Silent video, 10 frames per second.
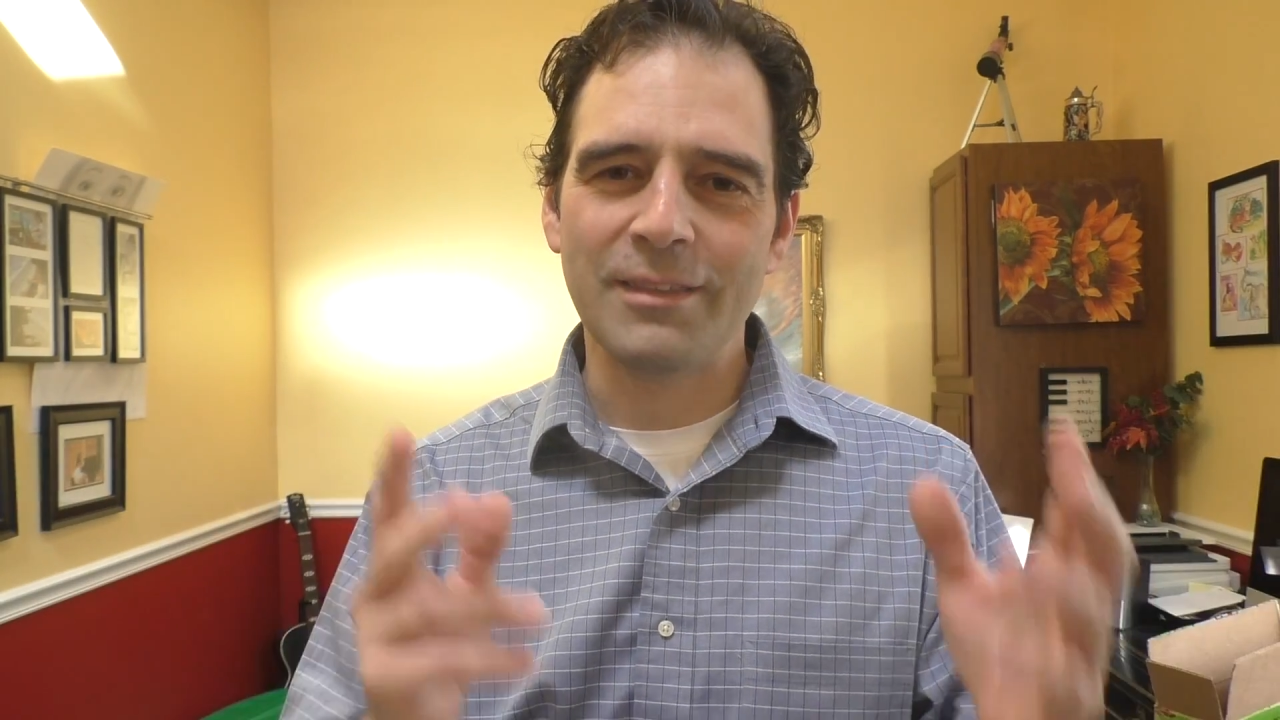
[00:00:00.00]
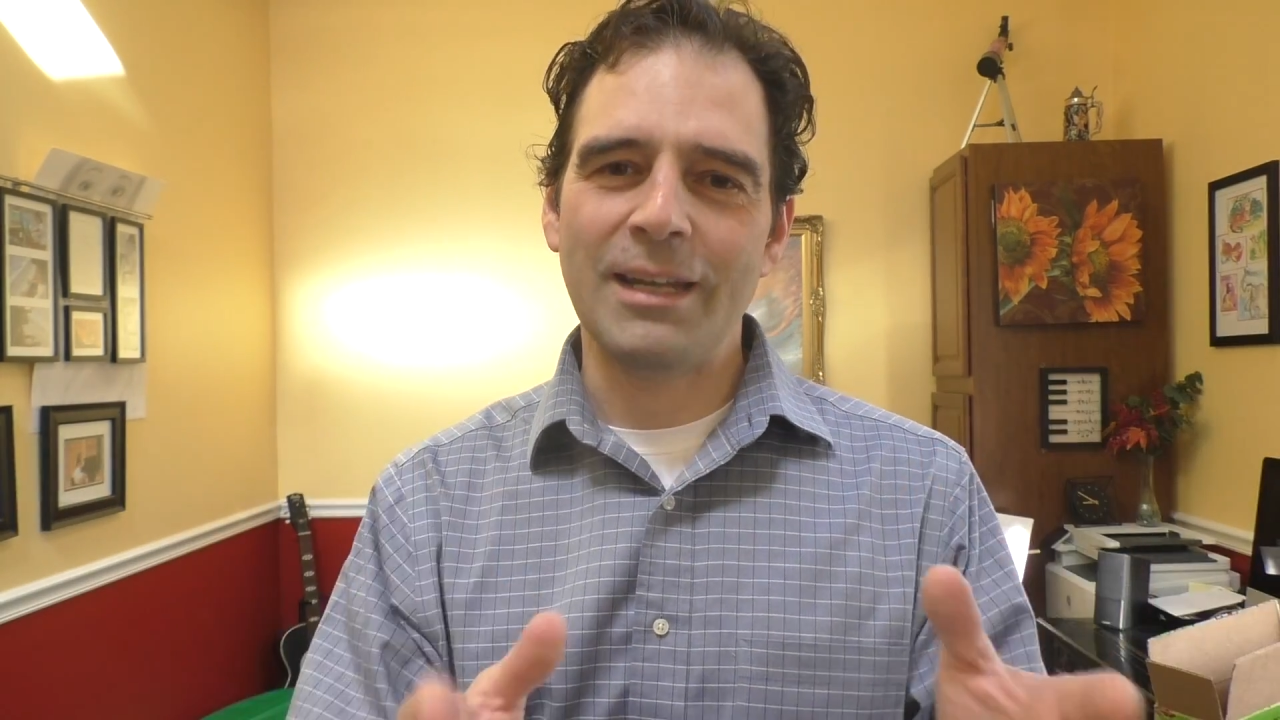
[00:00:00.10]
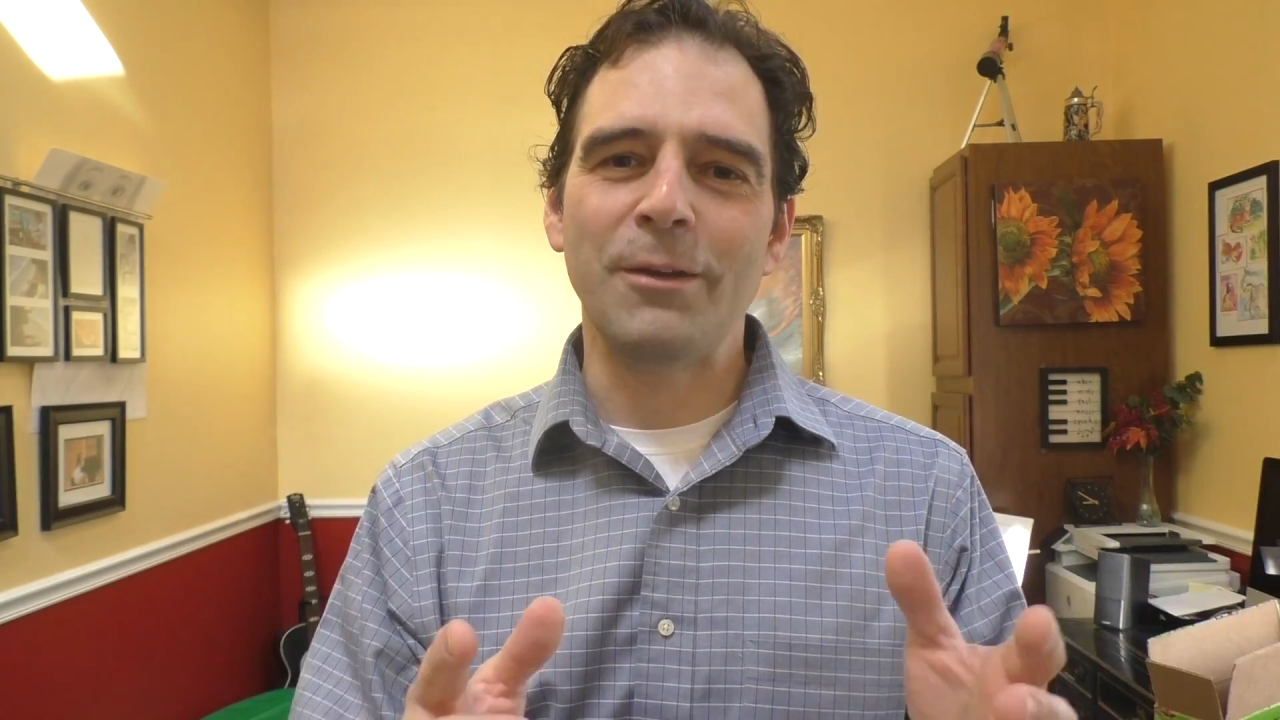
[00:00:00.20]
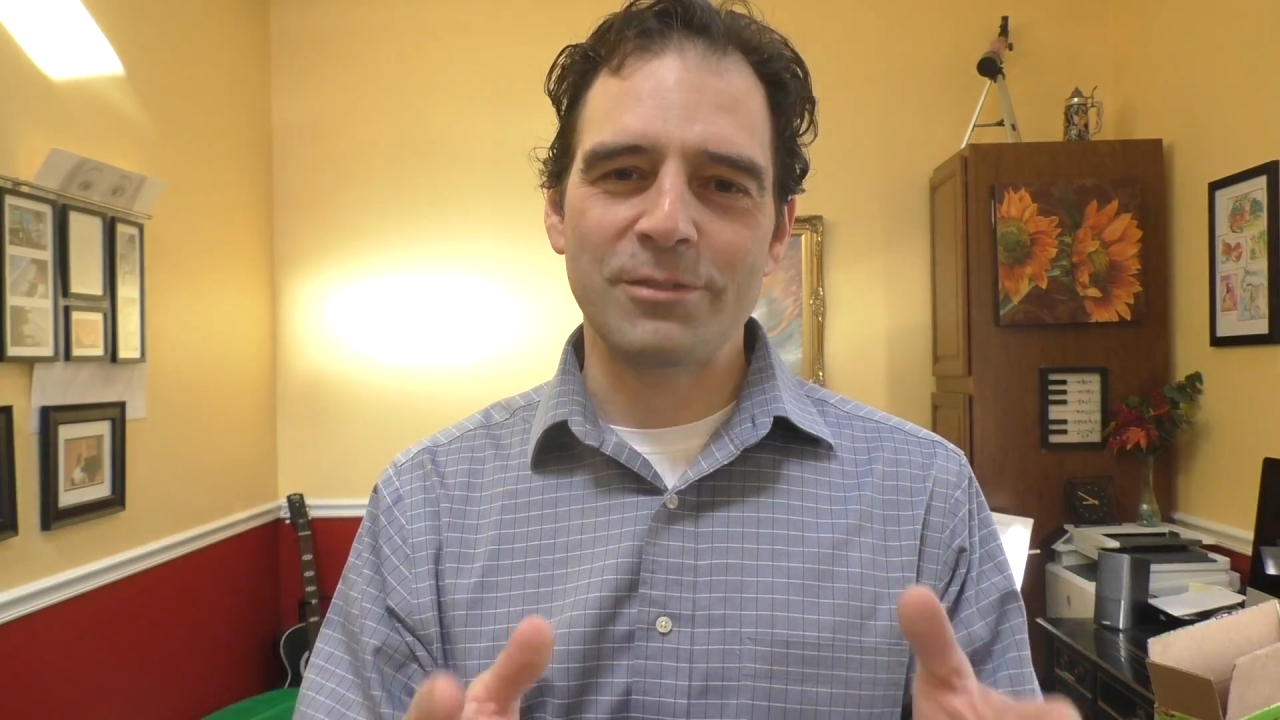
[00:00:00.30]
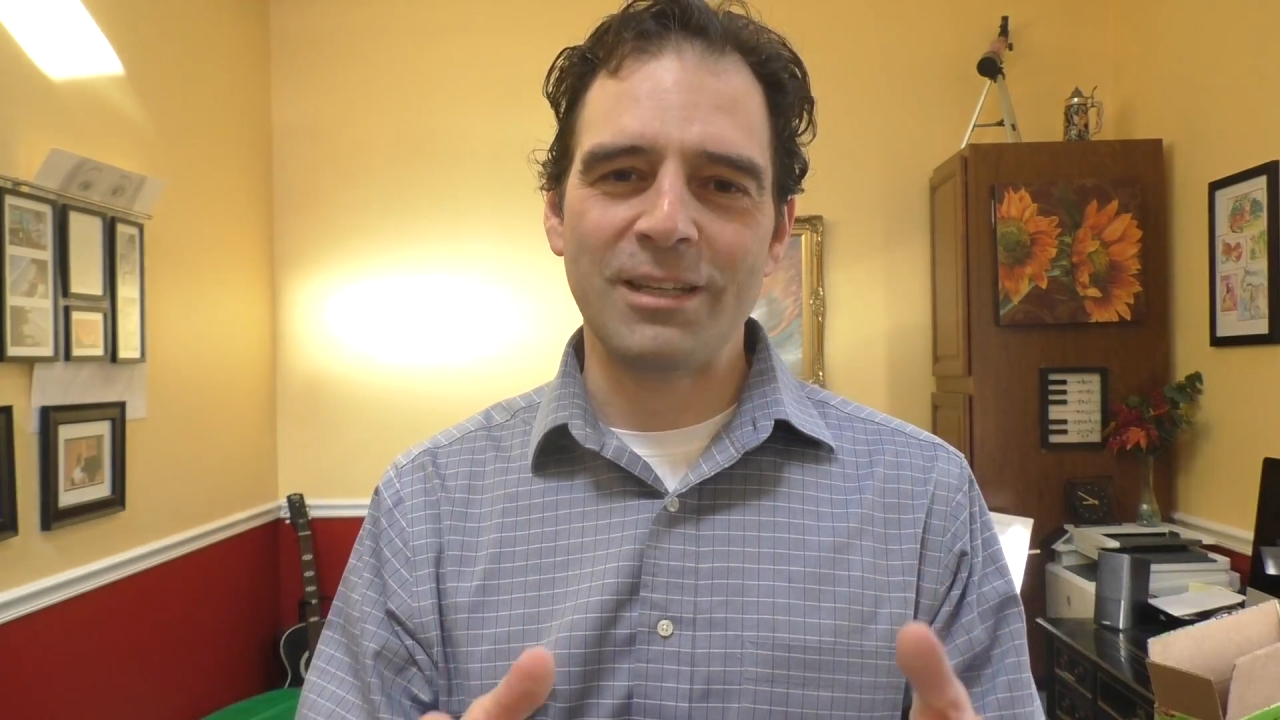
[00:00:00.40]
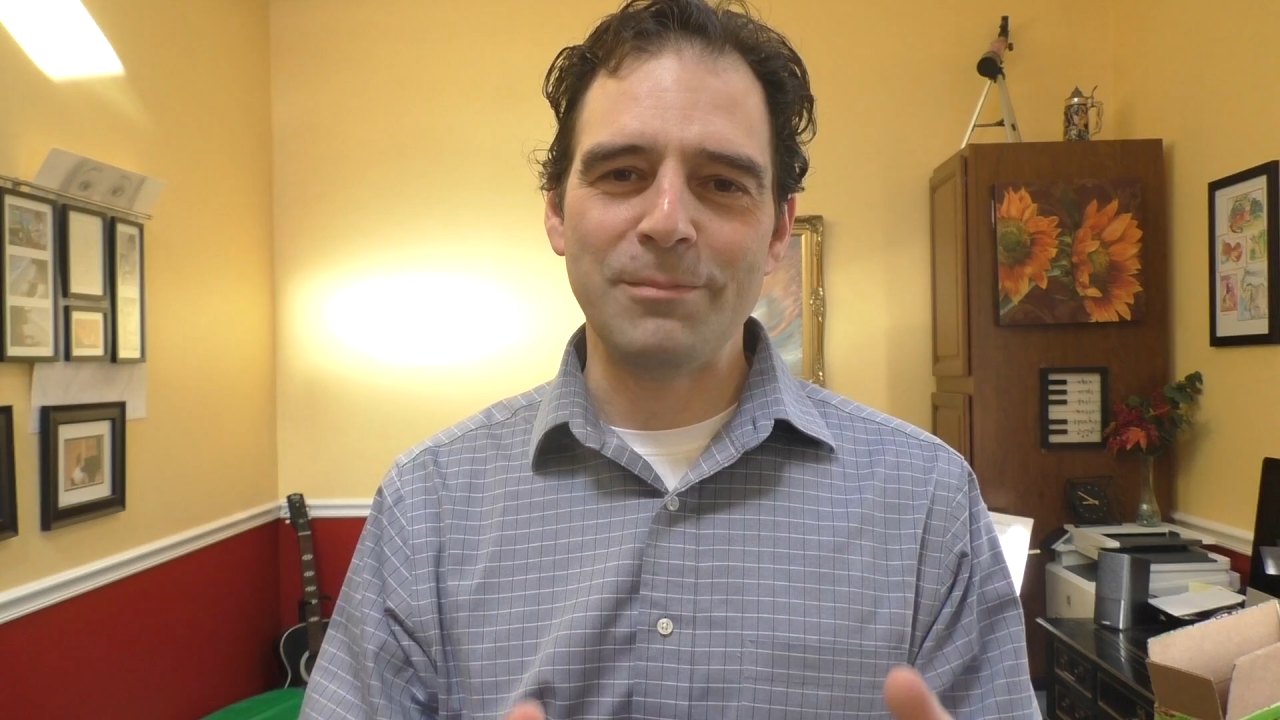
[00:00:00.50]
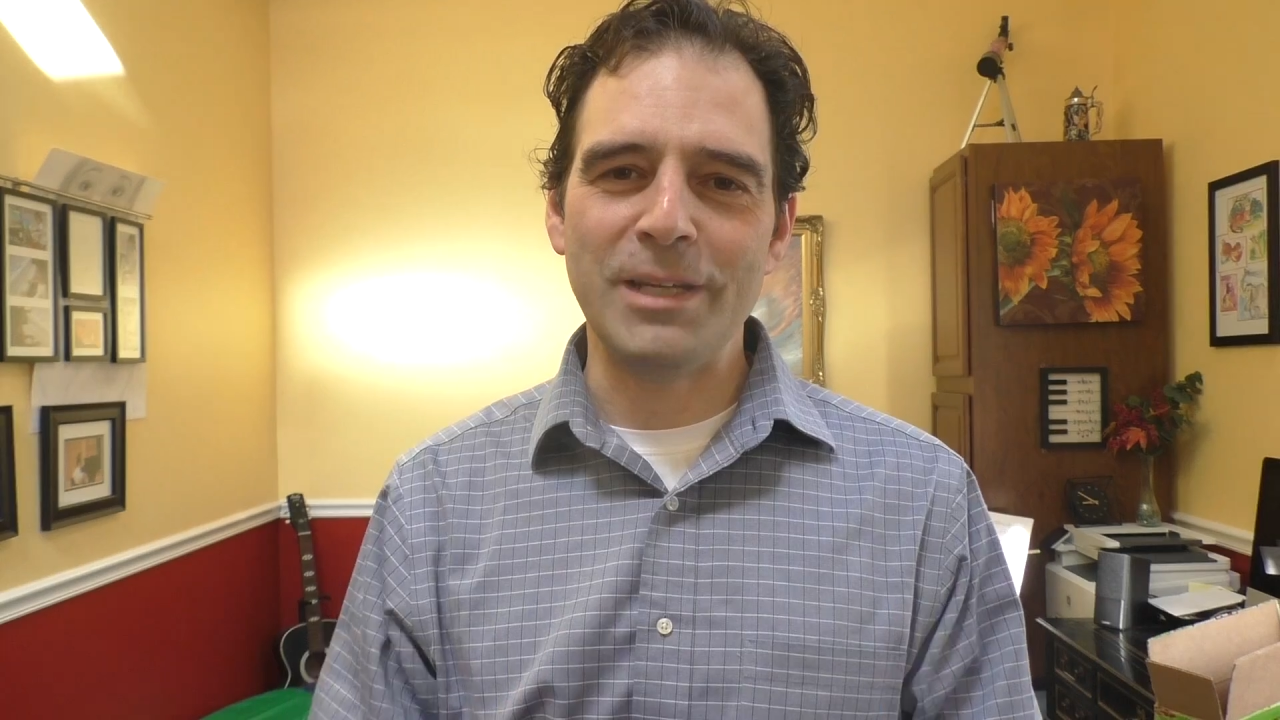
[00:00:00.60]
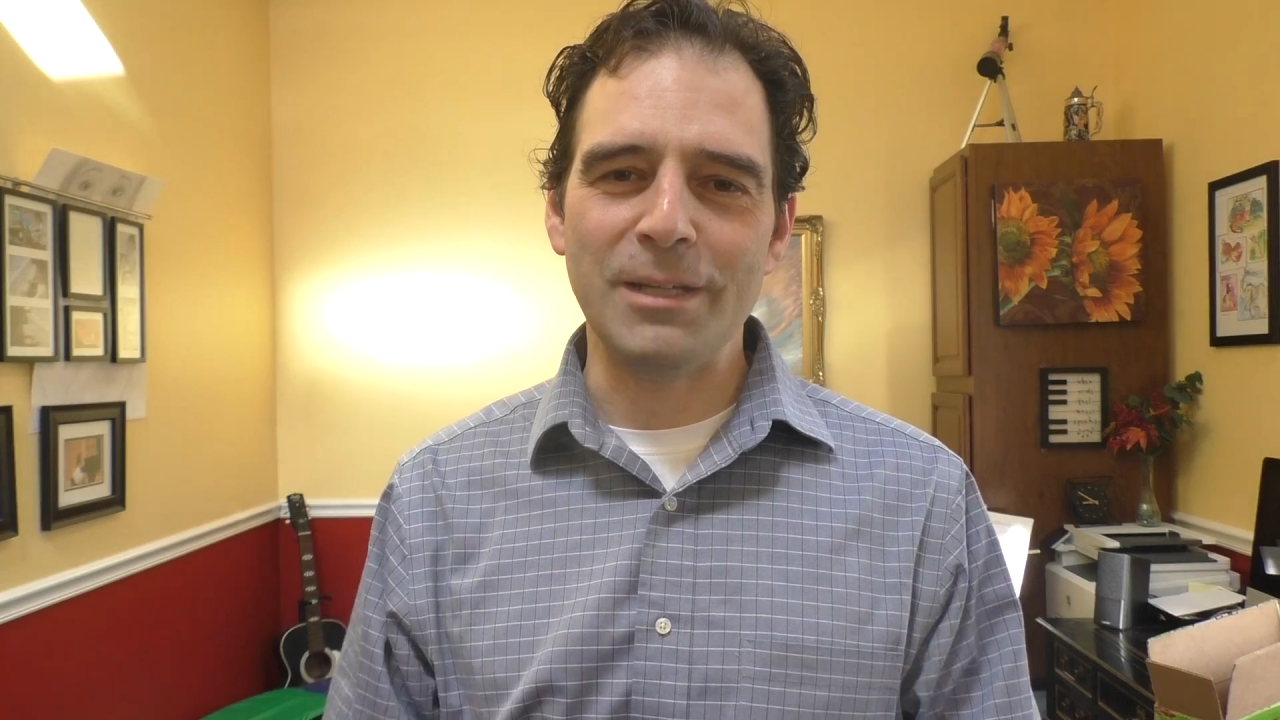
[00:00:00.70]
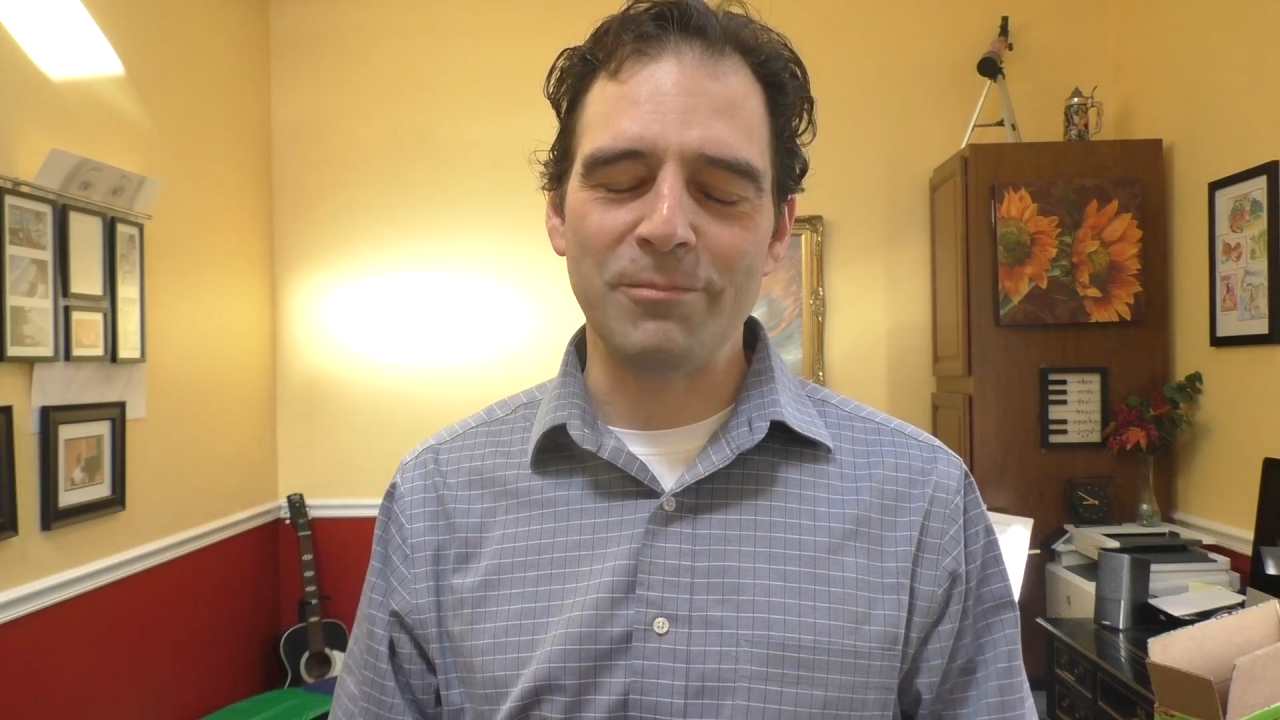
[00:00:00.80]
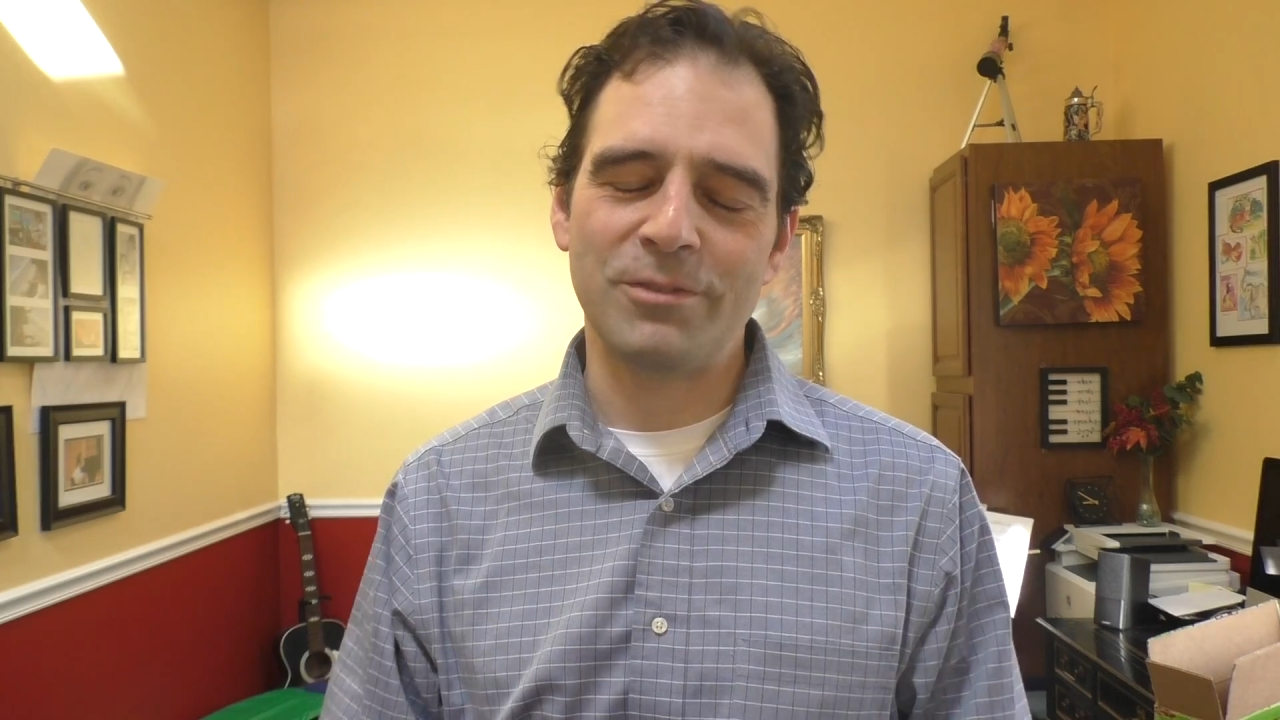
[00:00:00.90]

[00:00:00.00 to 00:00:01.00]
that I was going to meet him.